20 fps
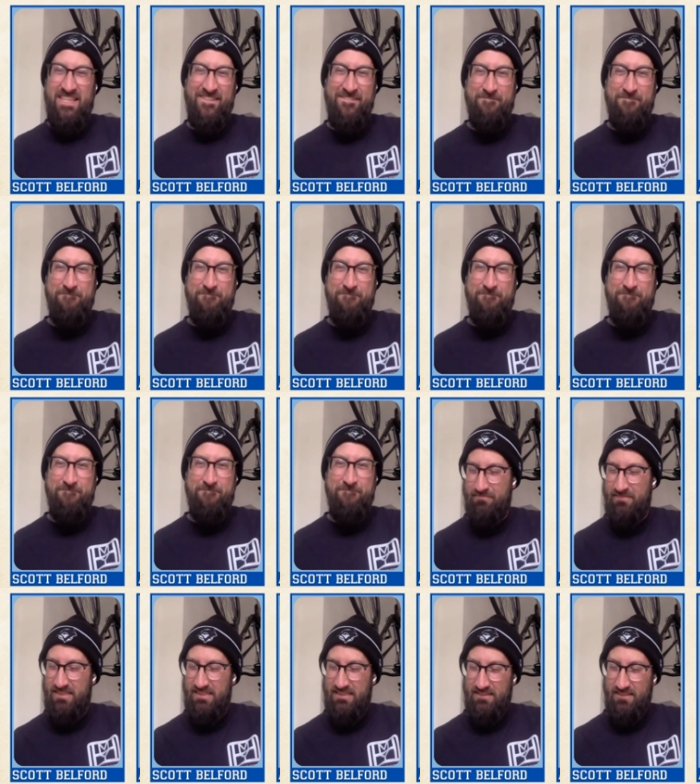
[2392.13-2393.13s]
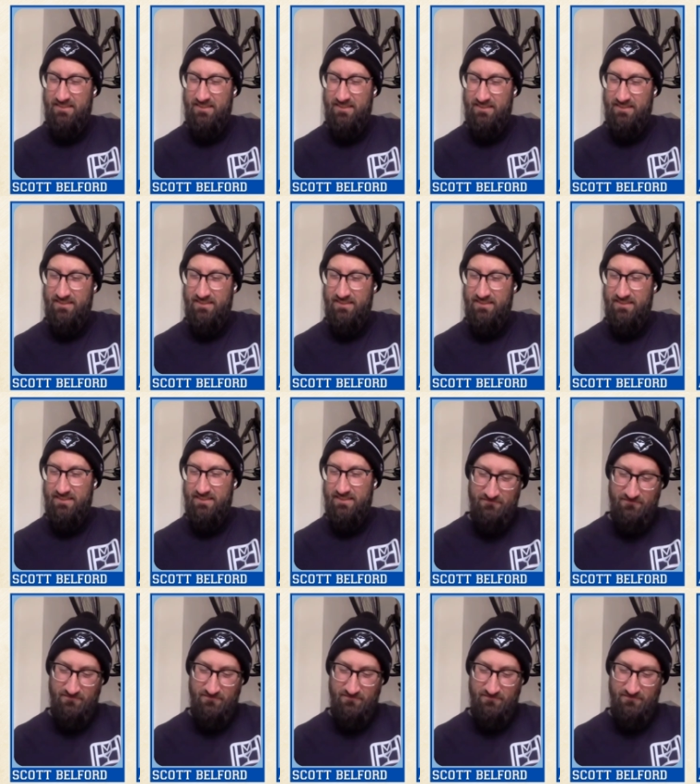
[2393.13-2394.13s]
hours.
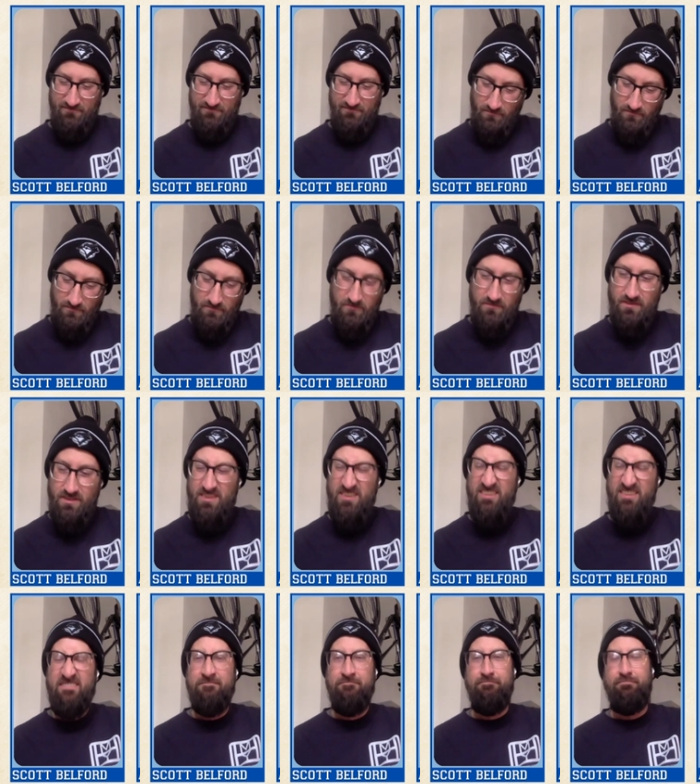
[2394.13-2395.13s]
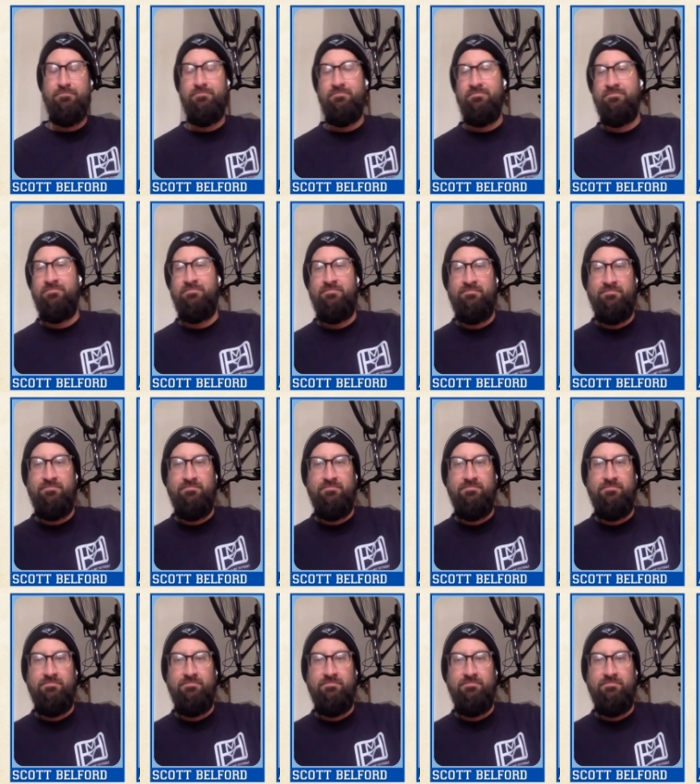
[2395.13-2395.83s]
But this weekend, what am I watching?